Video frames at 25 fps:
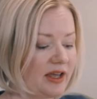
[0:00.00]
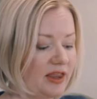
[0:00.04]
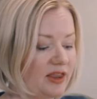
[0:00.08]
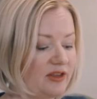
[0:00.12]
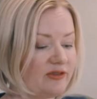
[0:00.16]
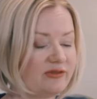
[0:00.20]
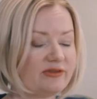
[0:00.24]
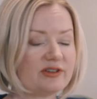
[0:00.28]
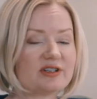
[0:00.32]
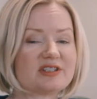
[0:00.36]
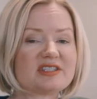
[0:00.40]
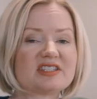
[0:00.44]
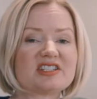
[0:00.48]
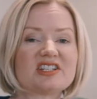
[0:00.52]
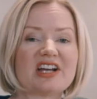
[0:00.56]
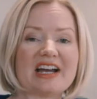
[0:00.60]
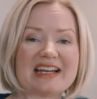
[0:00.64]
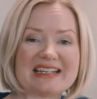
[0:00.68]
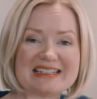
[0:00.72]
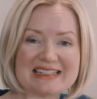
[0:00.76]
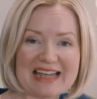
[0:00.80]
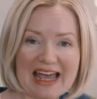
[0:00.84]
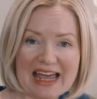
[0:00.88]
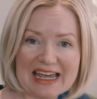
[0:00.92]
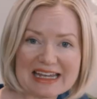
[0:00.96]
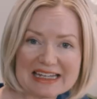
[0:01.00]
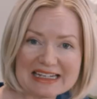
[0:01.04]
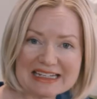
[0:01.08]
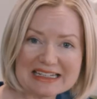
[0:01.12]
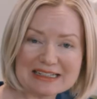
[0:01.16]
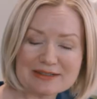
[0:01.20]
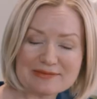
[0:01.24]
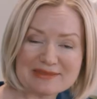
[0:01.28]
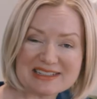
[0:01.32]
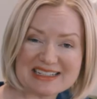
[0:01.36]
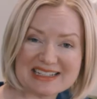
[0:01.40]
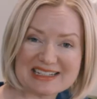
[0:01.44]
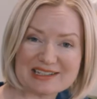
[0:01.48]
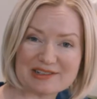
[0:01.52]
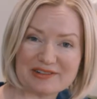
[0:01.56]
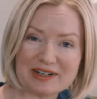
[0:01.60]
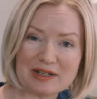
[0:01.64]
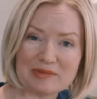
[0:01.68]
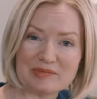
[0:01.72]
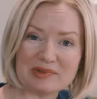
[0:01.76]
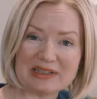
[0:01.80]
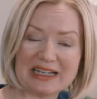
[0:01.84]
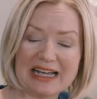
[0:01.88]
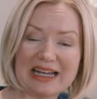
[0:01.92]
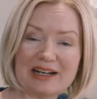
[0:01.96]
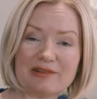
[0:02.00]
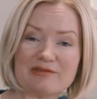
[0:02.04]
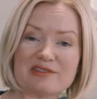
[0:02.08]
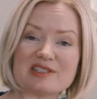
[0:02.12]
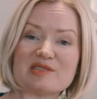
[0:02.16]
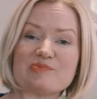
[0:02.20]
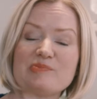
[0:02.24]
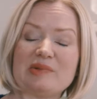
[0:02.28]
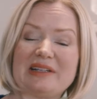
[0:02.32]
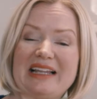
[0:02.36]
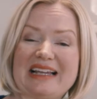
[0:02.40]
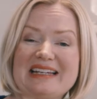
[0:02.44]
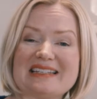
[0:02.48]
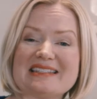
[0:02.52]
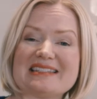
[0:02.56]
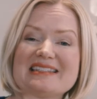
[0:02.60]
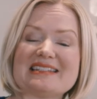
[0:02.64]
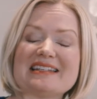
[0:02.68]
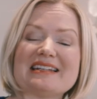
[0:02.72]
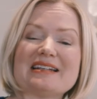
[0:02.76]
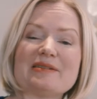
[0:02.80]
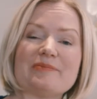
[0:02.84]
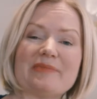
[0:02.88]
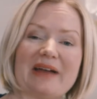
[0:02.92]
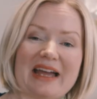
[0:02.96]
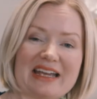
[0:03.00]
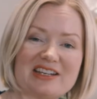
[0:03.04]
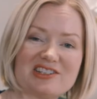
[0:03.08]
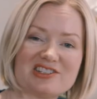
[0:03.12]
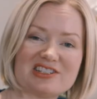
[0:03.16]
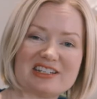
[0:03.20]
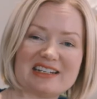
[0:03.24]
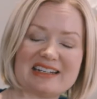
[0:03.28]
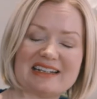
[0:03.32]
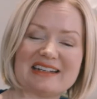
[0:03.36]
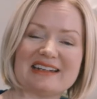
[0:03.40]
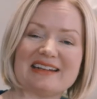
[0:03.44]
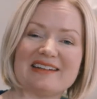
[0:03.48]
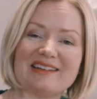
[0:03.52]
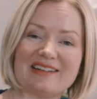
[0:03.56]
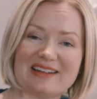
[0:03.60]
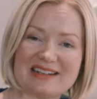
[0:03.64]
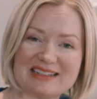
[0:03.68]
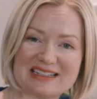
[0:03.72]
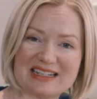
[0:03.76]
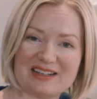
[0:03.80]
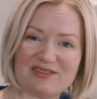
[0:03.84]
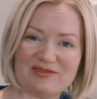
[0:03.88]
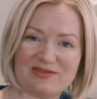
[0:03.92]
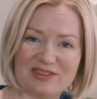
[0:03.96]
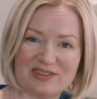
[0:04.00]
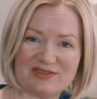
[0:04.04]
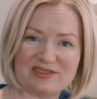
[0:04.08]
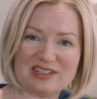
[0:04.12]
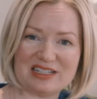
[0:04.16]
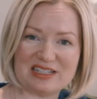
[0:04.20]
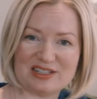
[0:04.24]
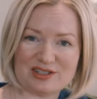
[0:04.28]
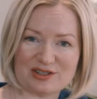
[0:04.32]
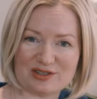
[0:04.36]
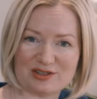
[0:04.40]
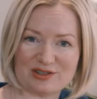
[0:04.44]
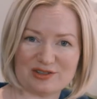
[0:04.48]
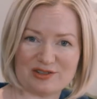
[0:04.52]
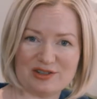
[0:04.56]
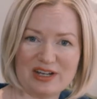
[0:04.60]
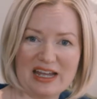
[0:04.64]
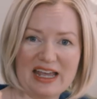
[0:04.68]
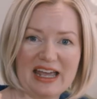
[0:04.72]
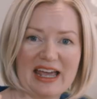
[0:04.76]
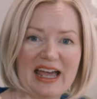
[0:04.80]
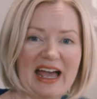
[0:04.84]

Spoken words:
The first titanium dental implant was placed in a patient in 1952,